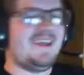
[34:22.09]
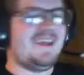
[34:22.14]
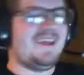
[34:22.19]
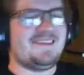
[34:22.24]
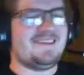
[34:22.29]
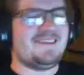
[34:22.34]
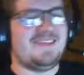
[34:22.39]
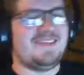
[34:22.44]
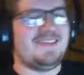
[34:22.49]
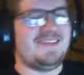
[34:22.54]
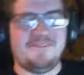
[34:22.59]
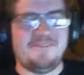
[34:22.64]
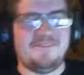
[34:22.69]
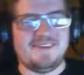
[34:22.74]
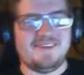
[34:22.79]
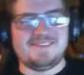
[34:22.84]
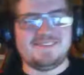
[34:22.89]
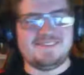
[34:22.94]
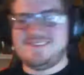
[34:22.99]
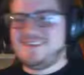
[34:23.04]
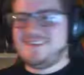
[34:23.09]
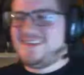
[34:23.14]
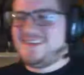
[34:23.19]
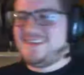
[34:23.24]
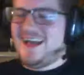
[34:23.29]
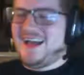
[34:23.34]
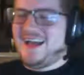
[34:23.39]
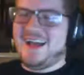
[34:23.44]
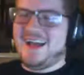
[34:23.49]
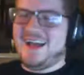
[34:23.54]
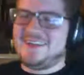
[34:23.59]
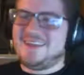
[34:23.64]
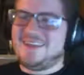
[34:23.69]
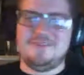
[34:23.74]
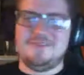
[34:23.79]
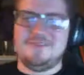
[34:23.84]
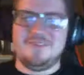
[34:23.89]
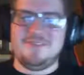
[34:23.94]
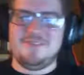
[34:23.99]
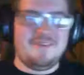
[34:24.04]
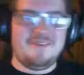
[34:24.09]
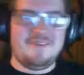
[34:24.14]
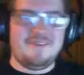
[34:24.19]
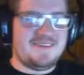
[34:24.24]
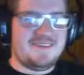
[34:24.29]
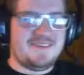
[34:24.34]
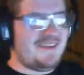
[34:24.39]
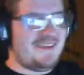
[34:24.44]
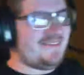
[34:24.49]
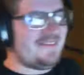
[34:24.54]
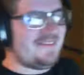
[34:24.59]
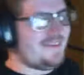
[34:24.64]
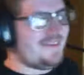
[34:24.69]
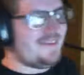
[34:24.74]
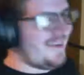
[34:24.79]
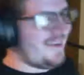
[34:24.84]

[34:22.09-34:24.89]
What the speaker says: guess the obvious. I gotta go for the obvious answer.